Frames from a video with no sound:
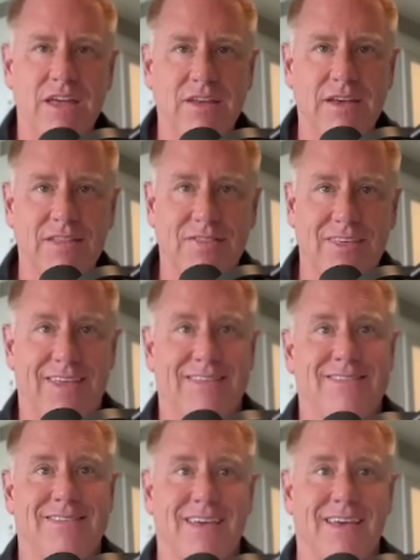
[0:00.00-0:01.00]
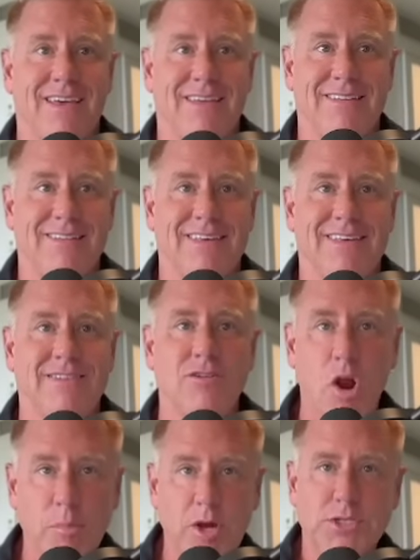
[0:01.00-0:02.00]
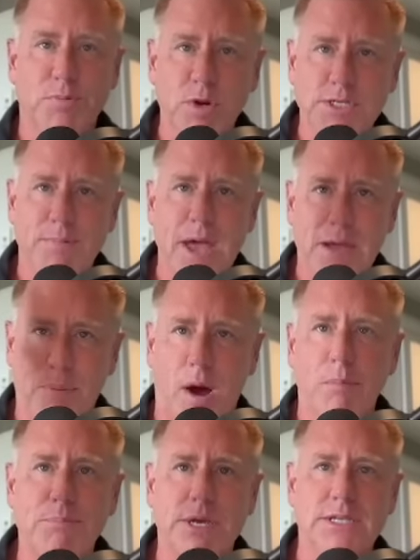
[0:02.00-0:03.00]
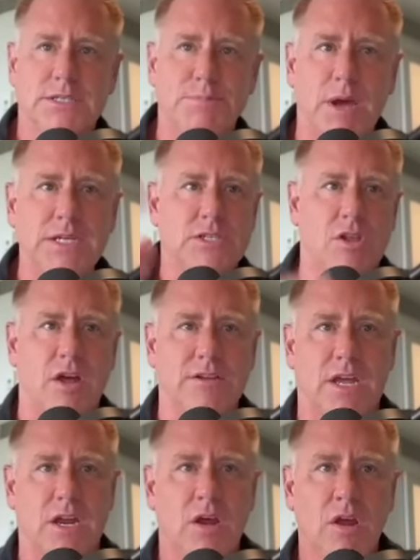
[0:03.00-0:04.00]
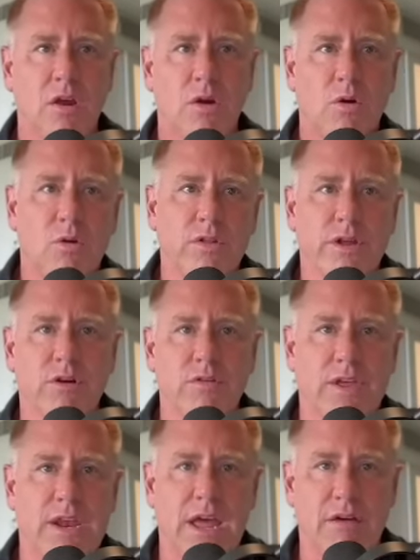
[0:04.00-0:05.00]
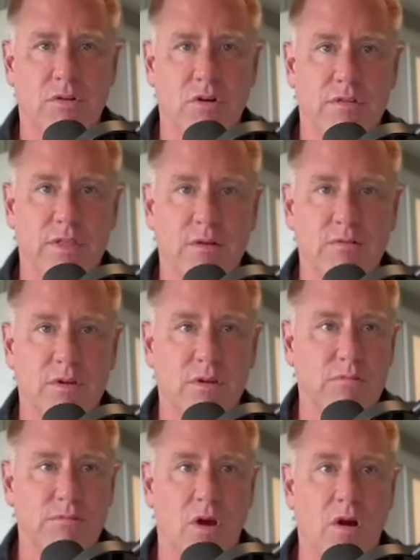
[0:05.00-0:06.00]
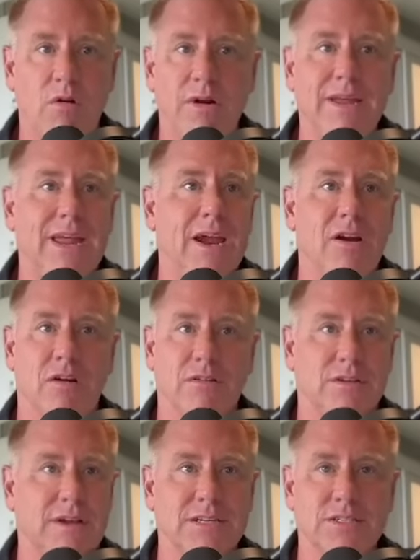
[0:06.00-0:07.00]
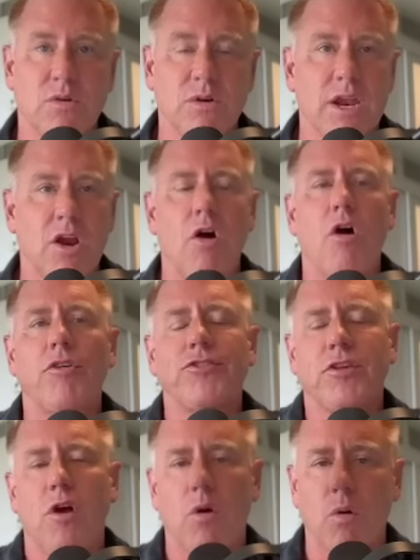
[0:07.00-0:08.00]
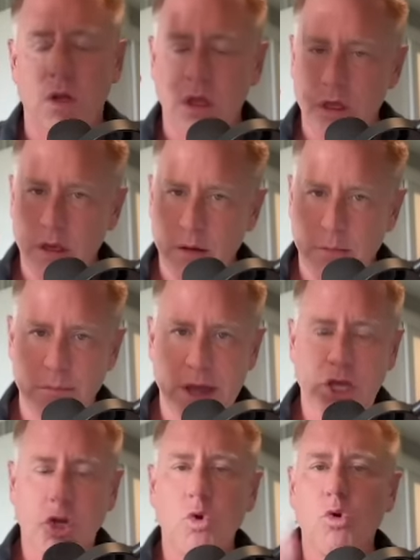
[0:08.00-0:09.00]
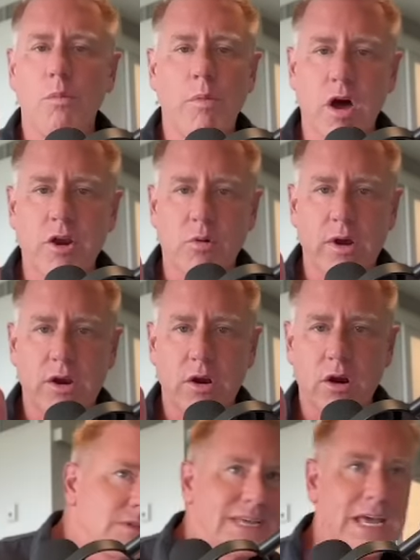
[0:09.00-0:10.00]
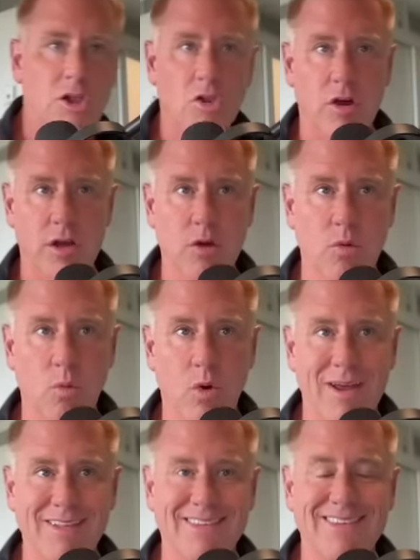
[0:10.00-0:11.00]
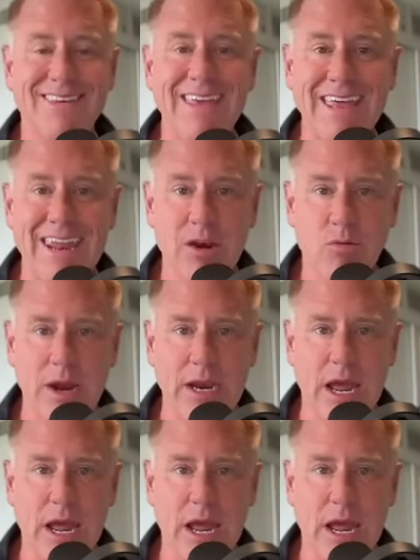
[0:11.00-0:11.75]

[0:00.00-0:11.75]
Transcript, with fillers: You get this. Uh, uh Starbucks brings back pumpkin spice latte earlier than ever. That already here. You guys go get it. Also my Google moderator. Take a look. We're at CNN right now.